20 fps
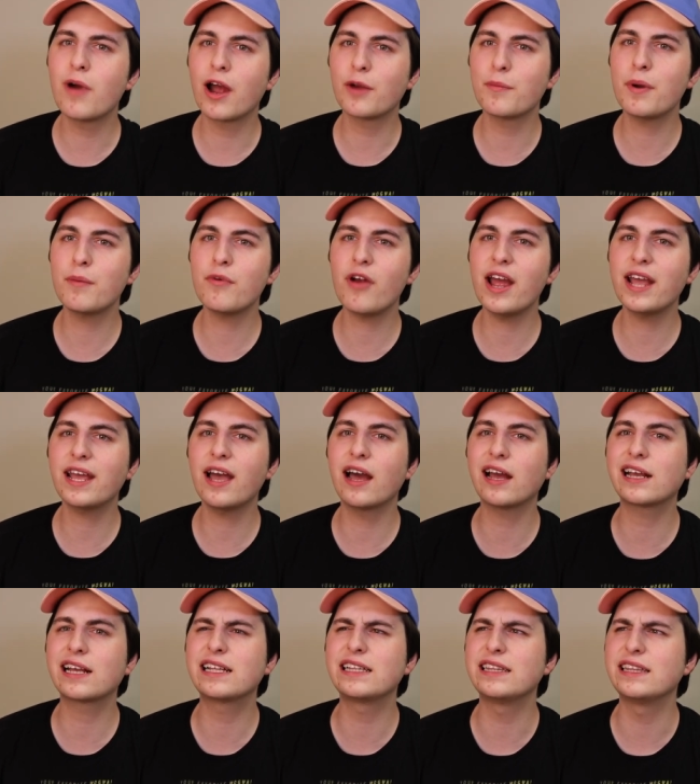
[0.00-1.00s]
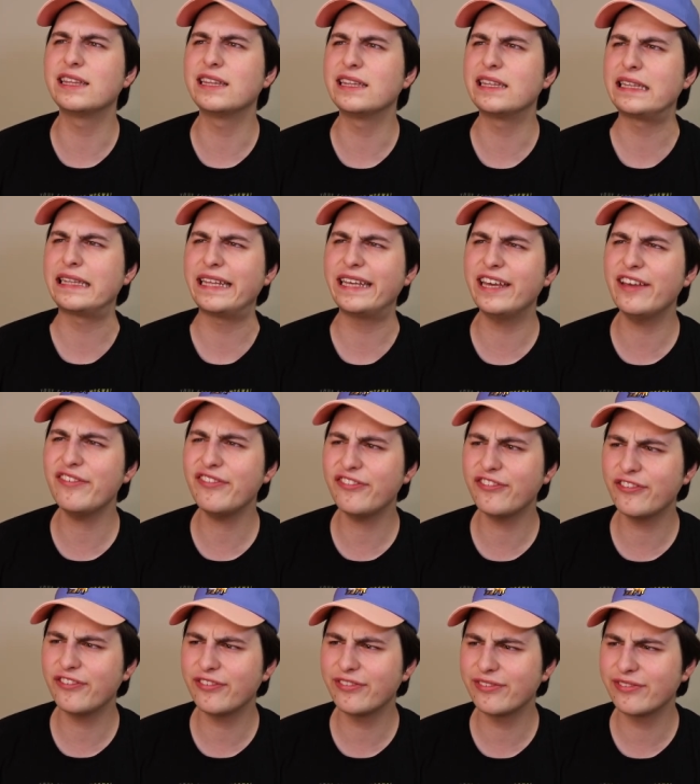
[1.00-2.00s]
I remember I got
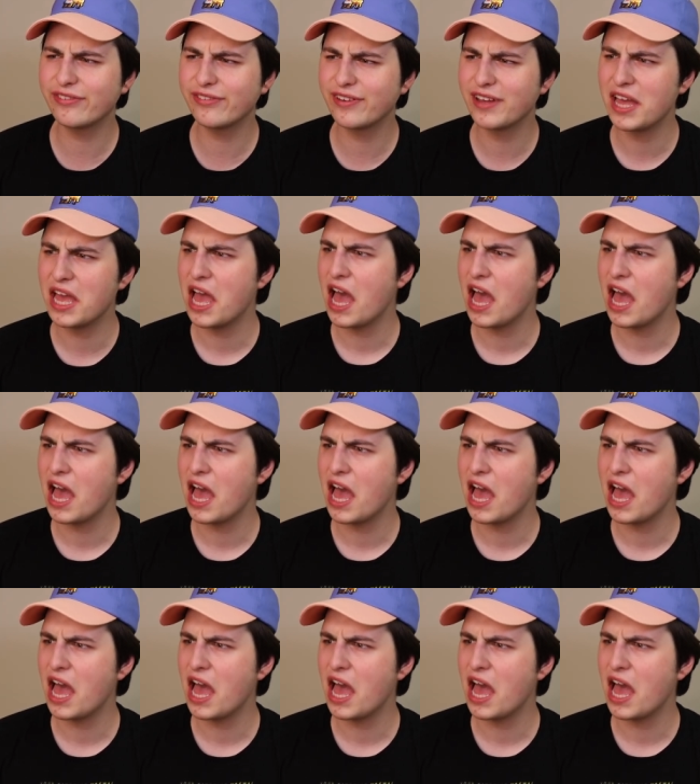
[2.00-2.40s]
Cliff,